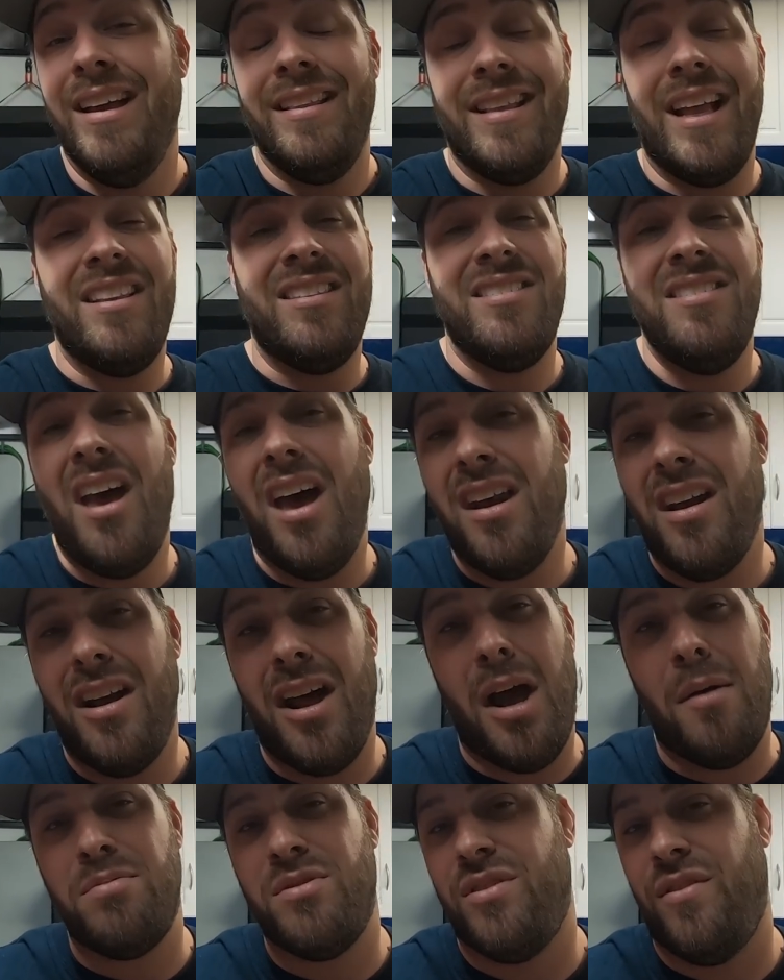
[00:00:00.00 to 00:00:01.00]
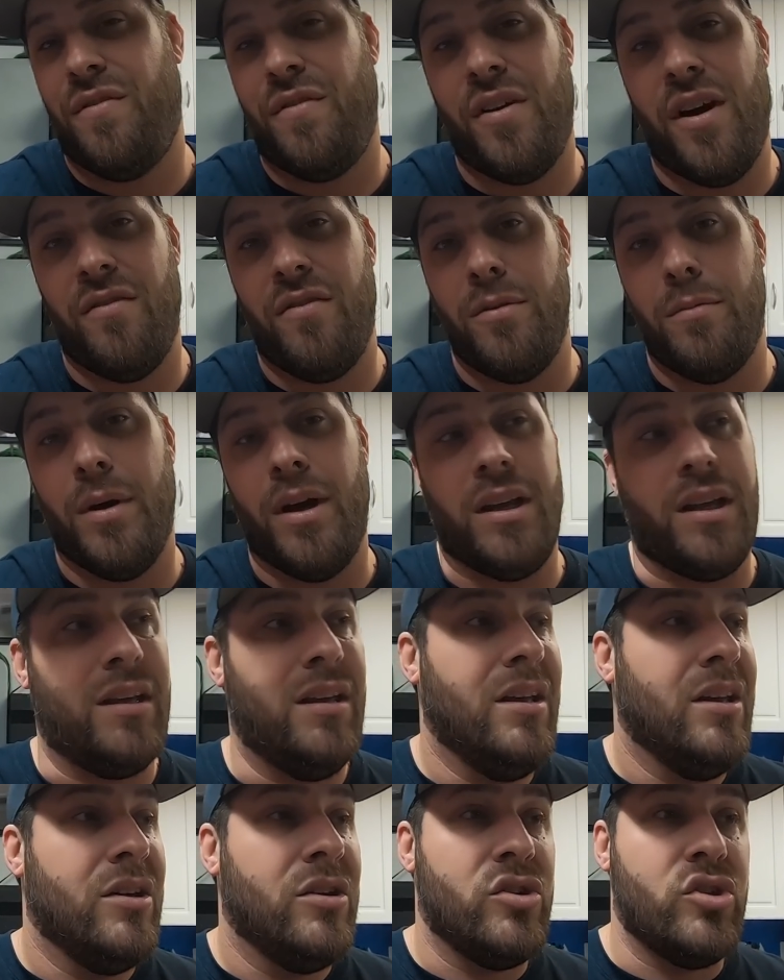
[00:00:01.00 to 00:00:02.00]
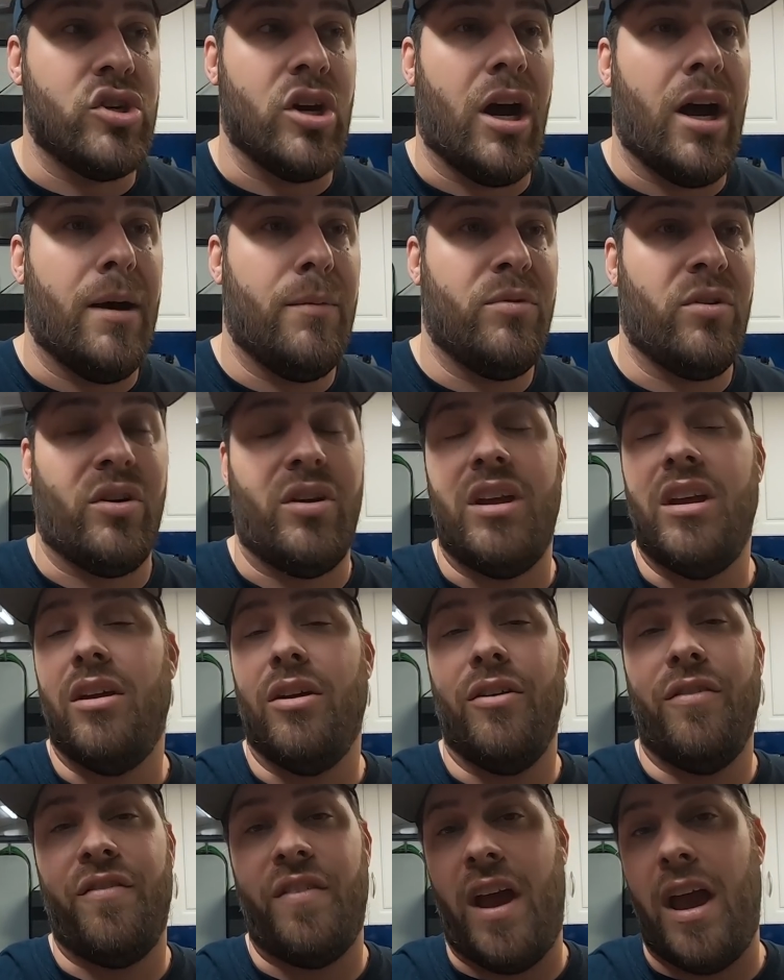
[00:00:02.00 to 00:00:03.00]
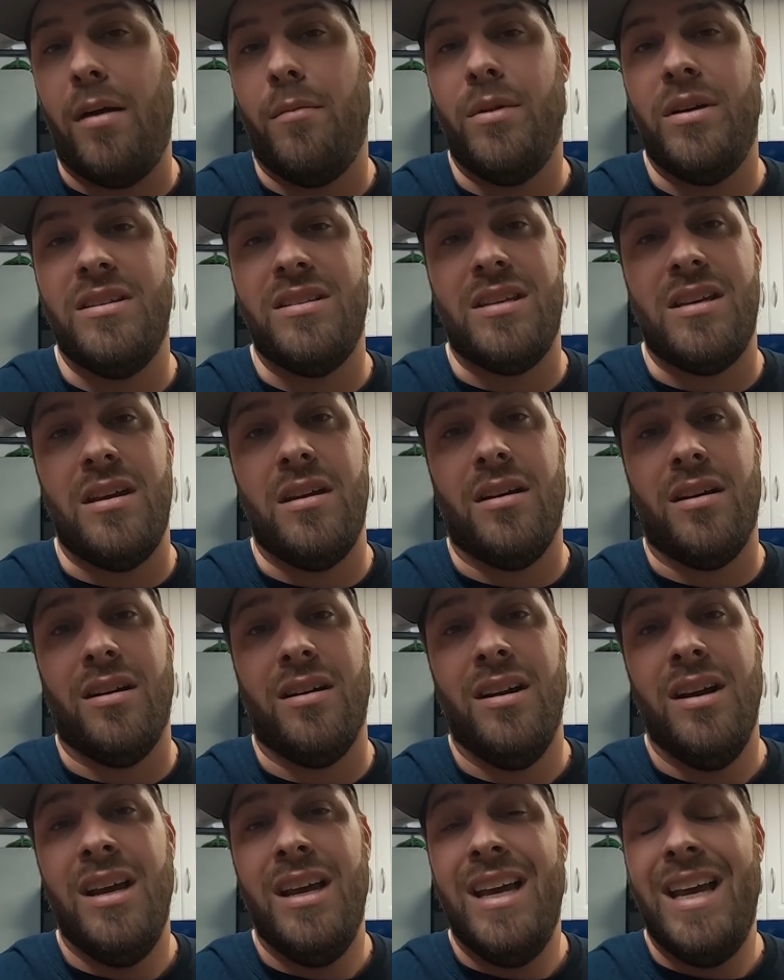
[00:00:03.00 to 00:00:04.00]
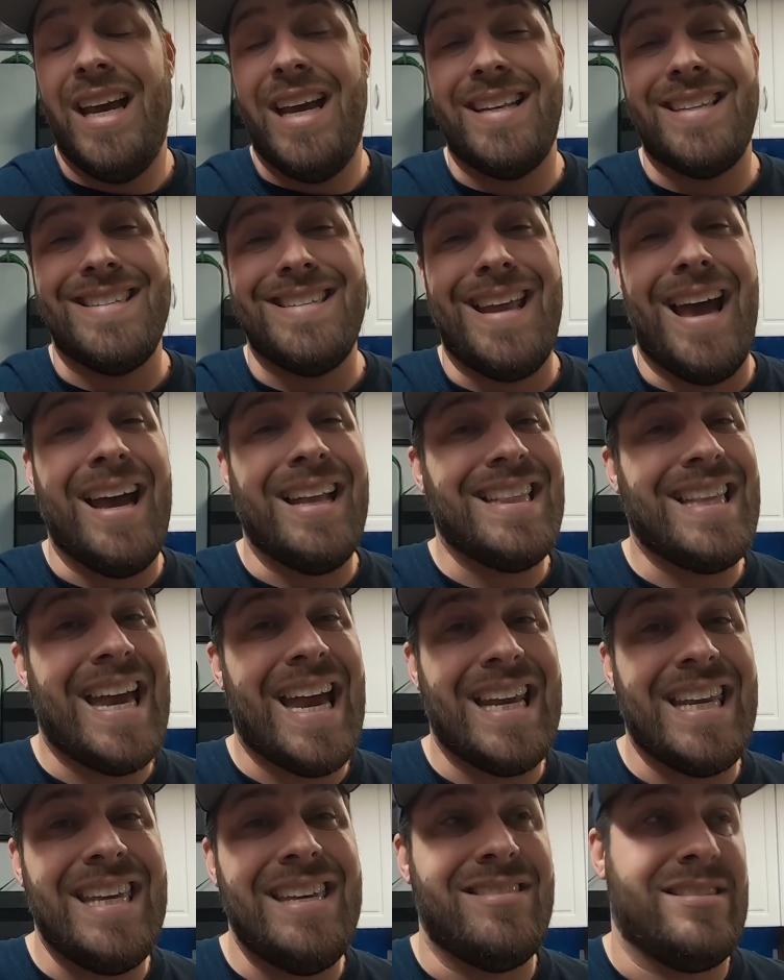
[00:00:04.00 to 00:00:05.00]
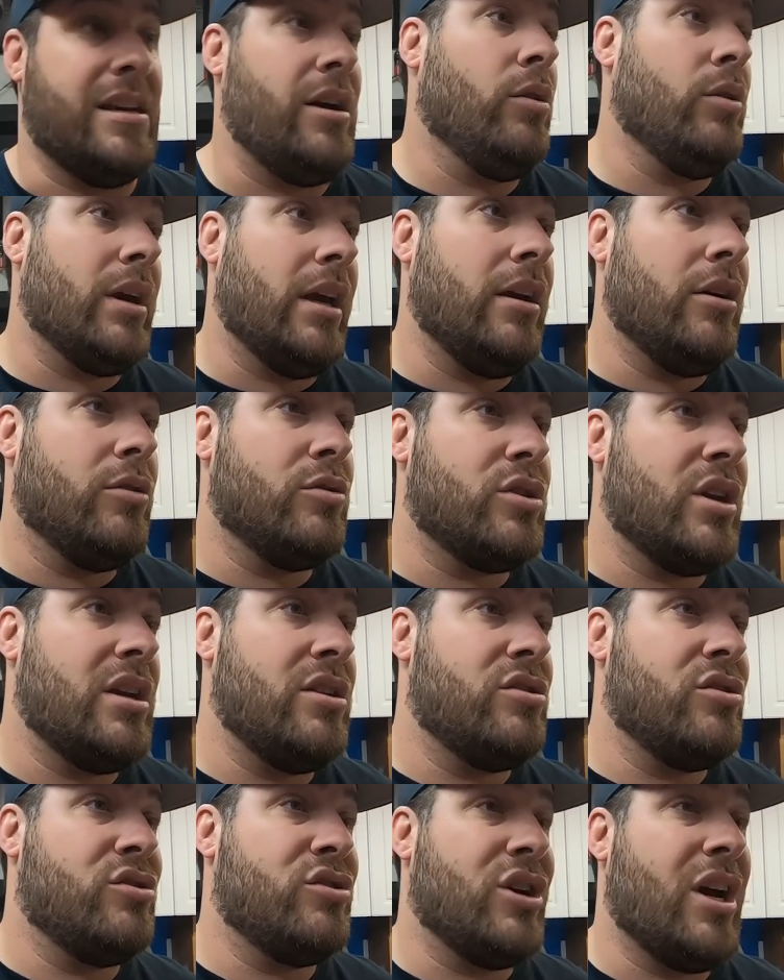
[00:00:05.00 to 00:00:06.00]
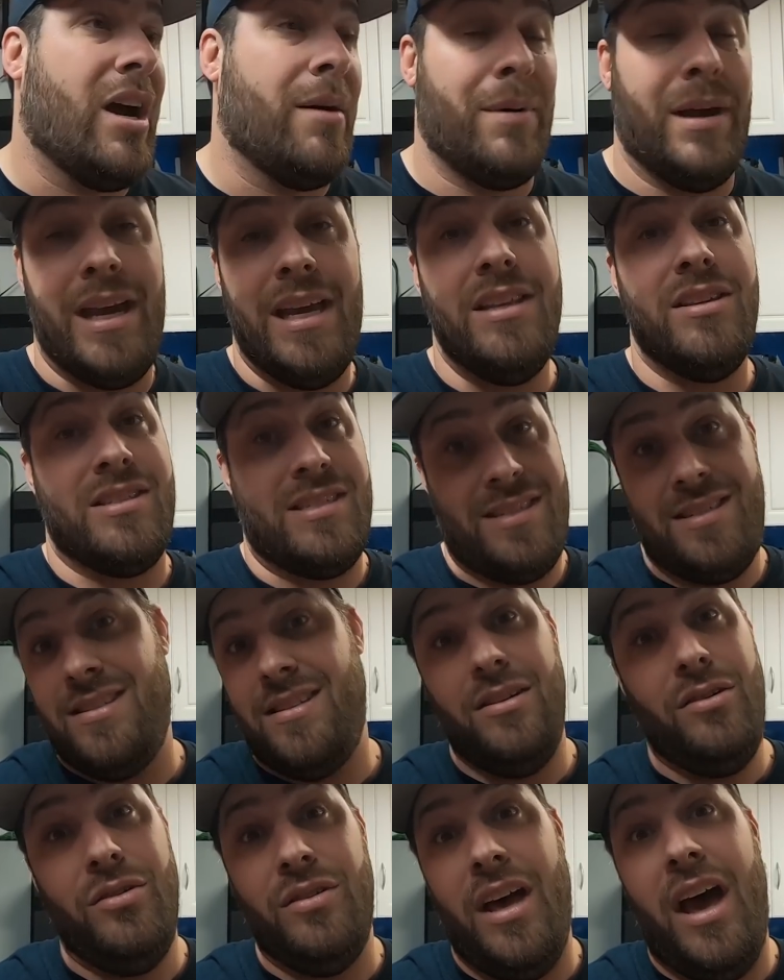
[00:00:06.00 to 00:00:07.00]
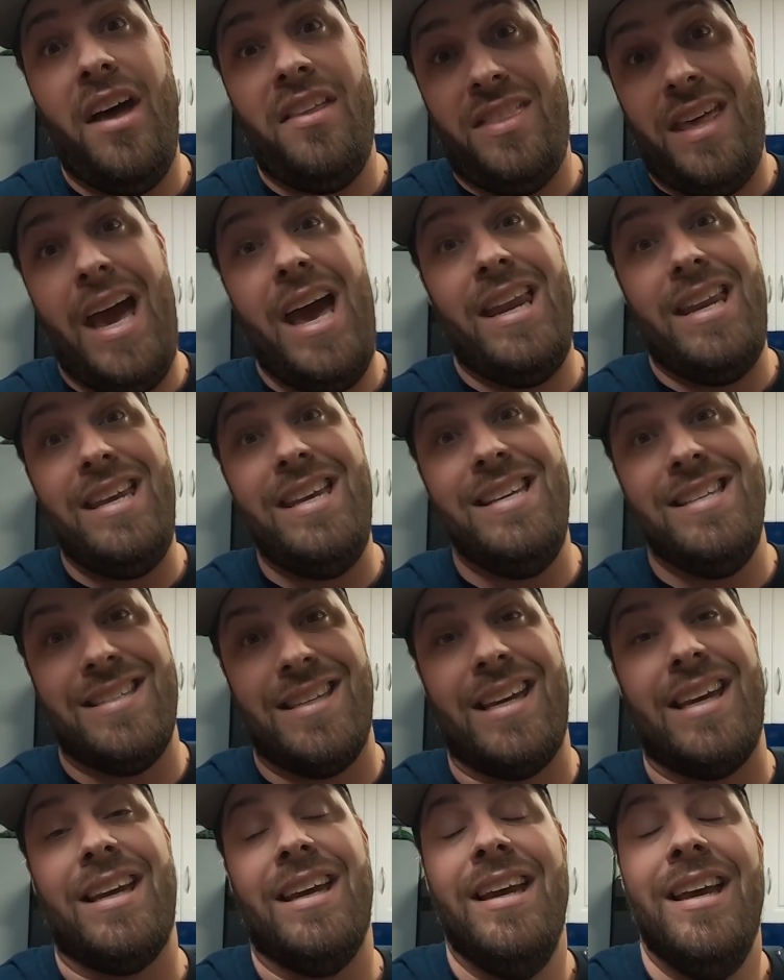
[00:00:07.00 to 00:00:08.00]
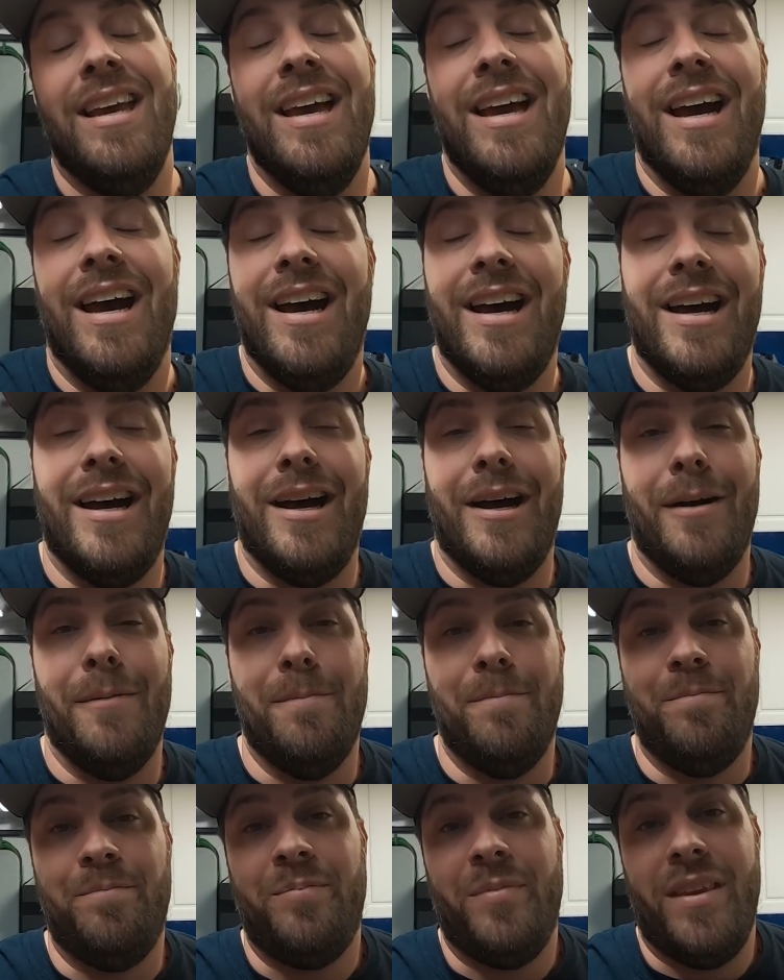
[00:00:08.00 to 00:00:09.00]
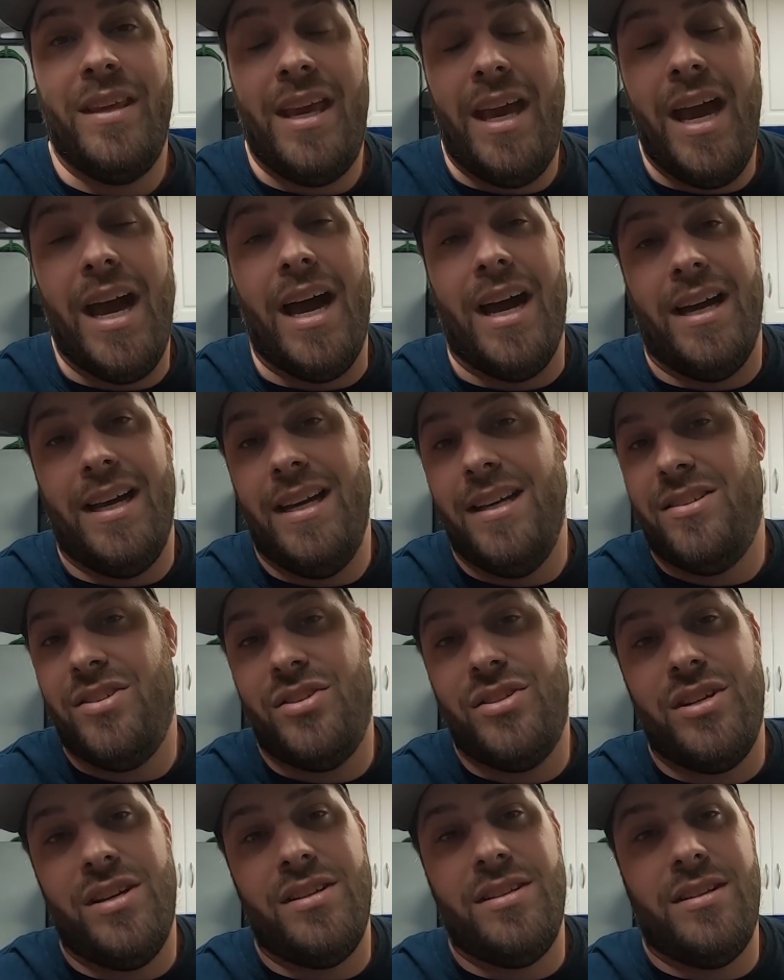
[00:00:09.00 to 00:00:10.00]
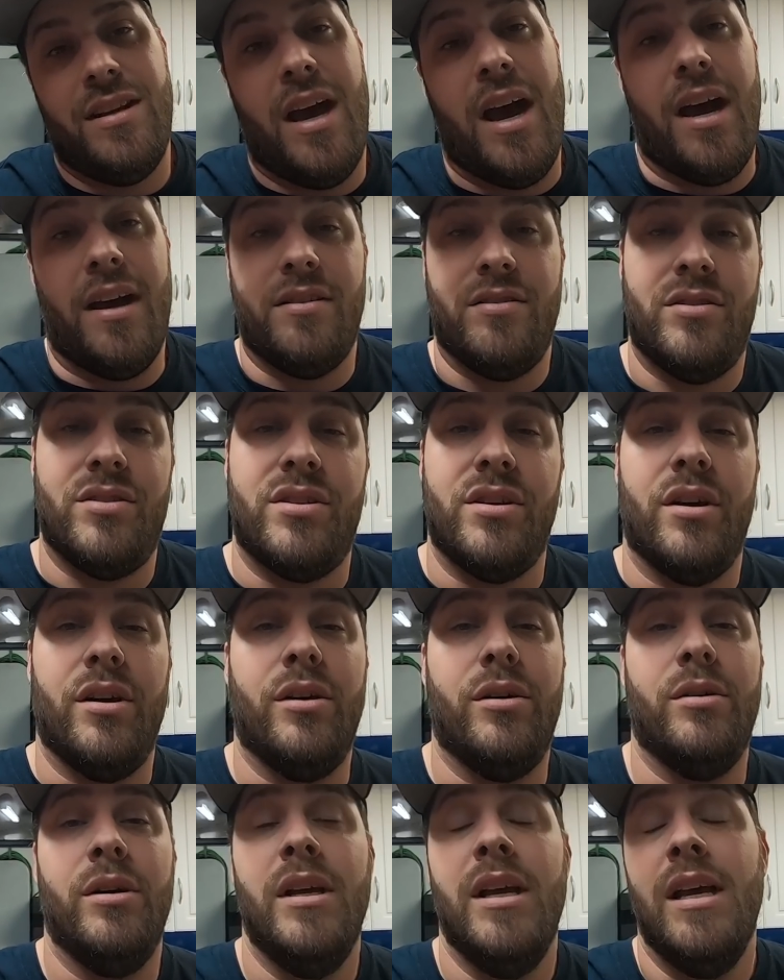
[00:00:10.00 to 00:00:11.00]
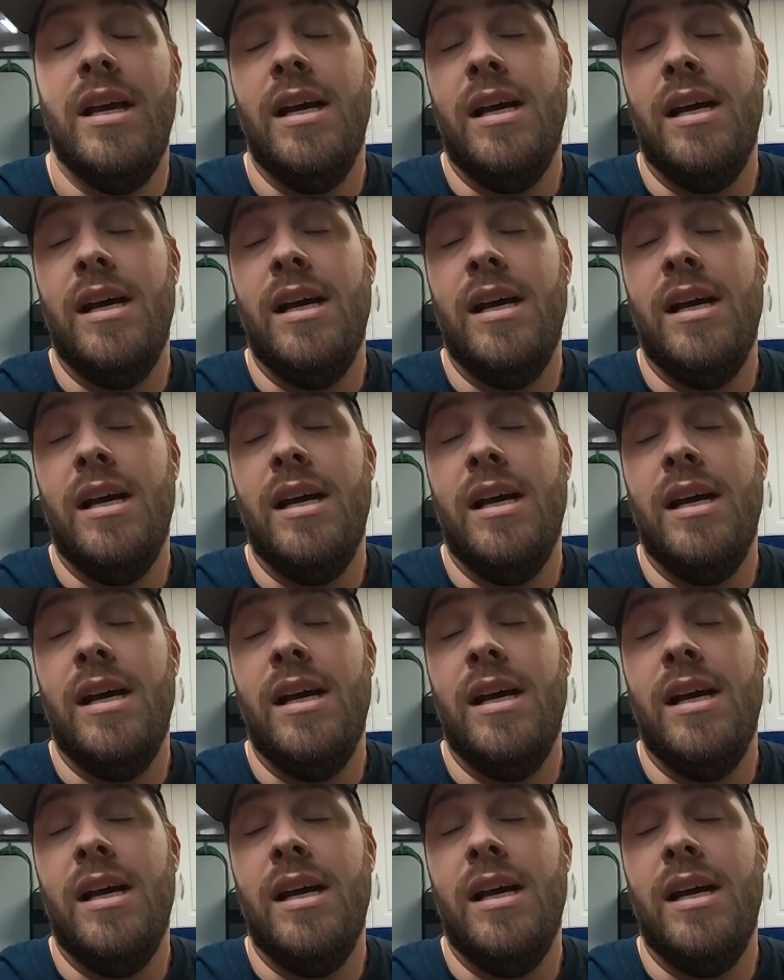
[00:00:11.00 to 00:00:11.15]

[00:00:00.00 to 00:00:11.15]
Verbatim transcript: That's not an option for everybody. Jobs are here, families here. It's not that easy. Okay, go change your job. It's still not that easy. Um, yeah, it's just not. So